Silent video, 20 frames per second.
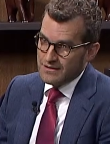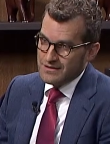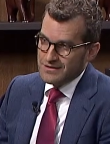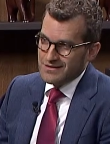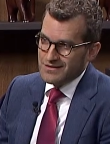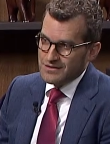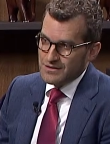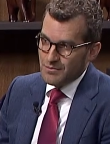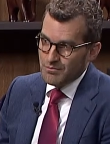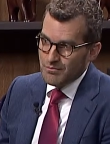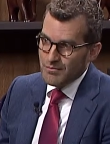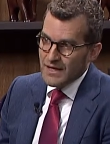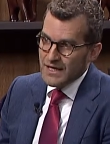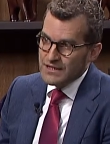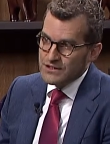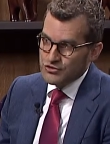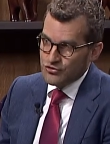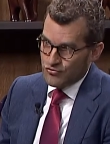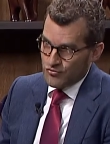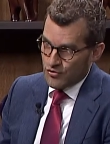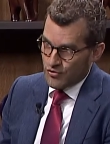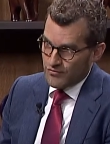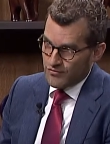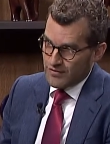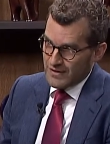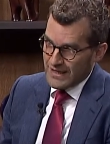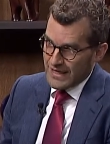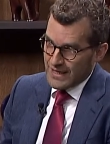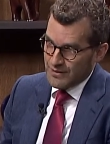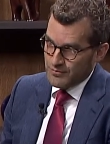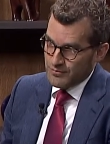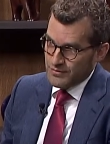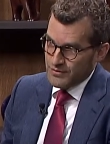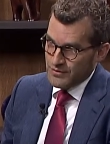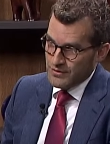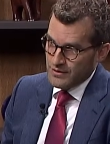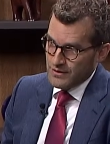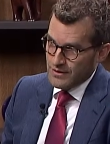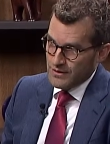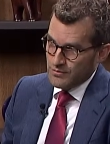there's a major overlap
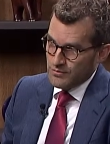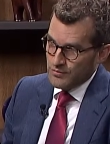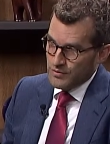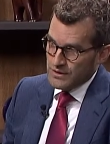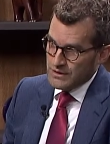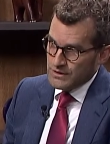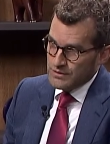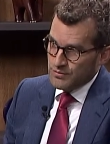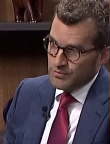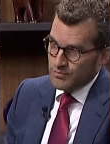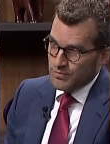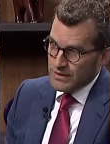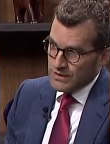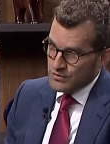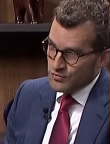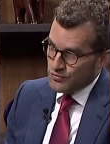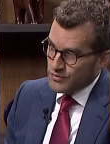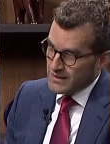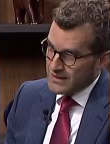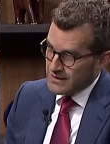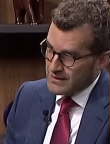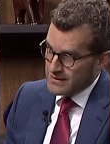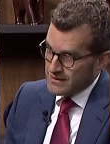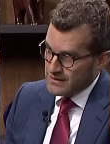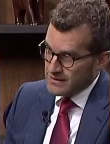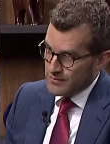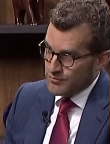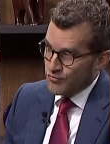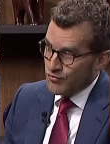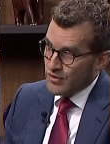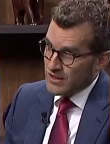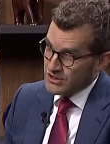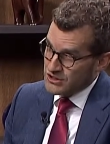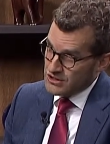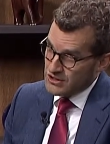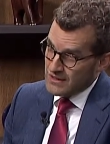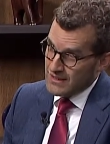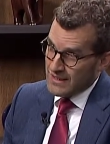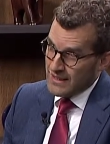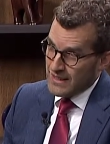between
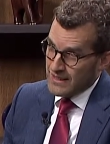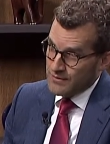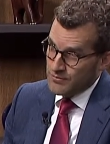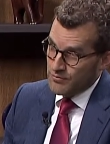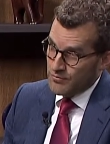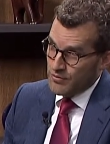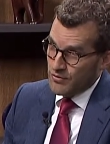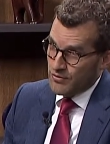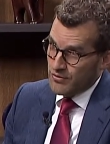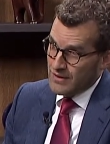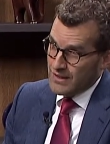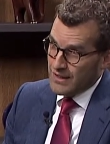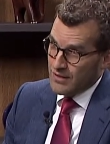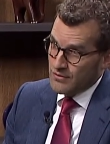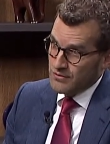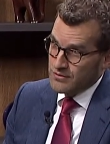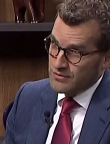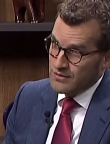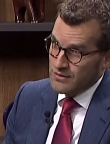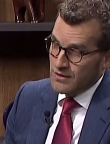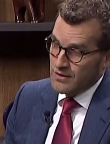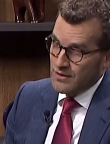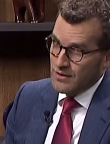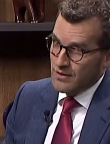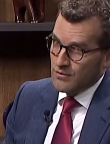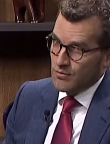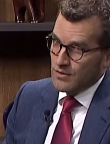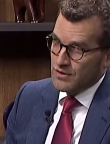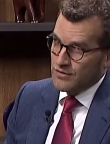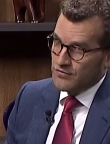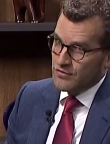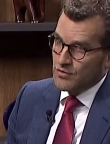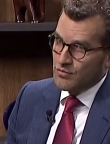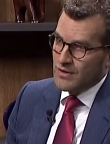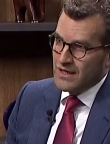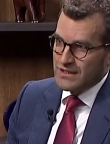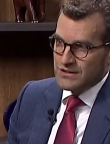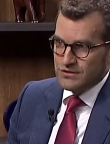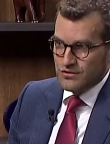depression and burnout. Okay. One of the ways